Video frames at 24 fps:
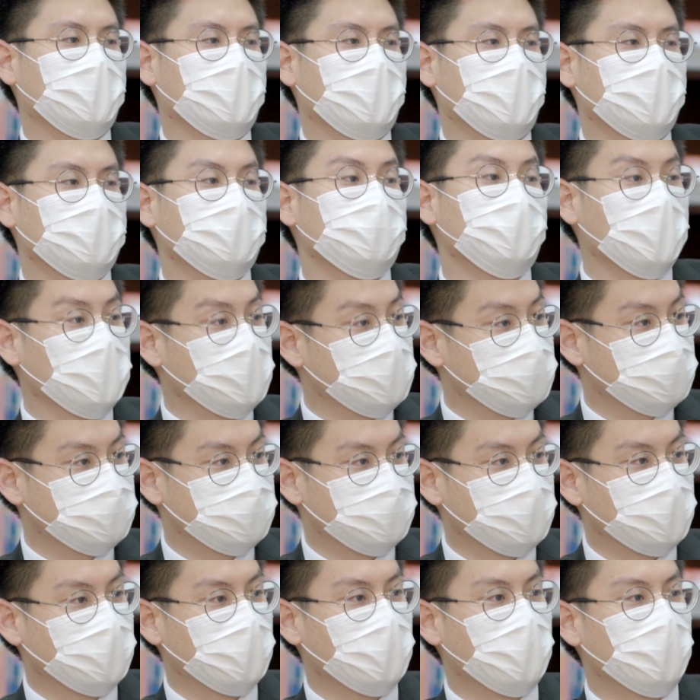Otherwise,
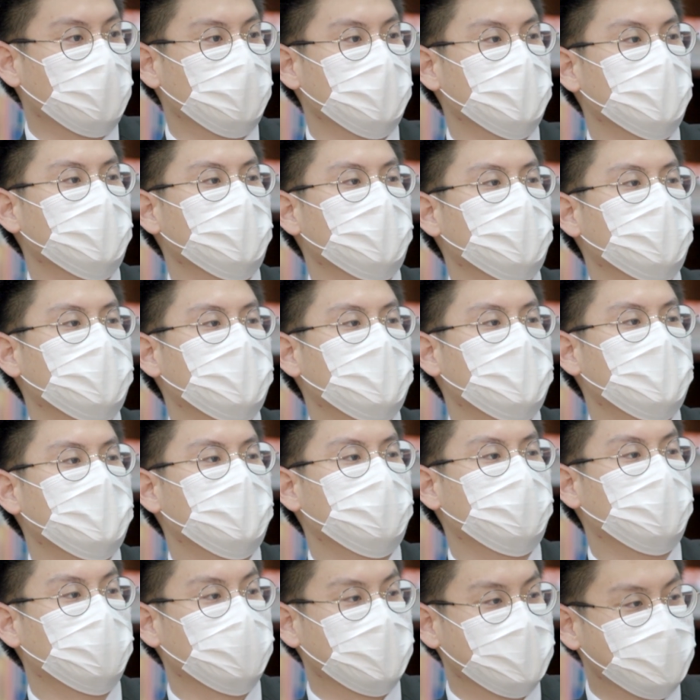the law will
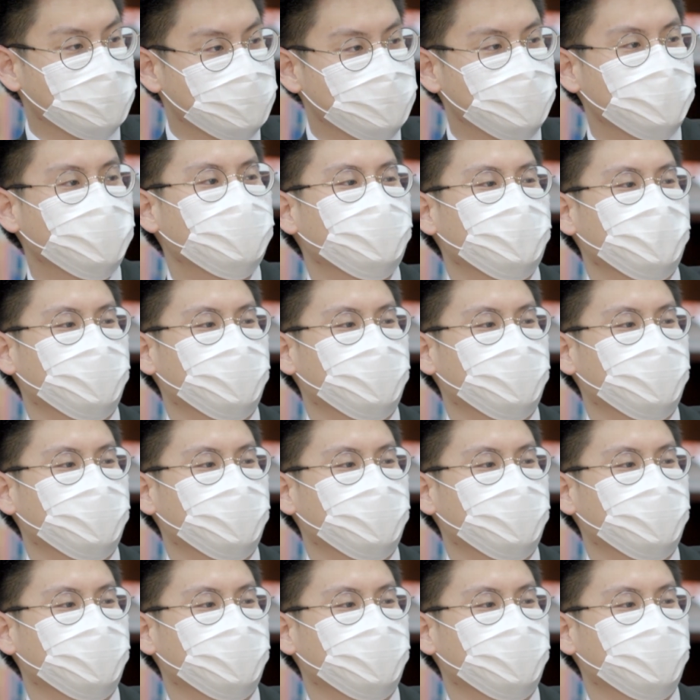punish you.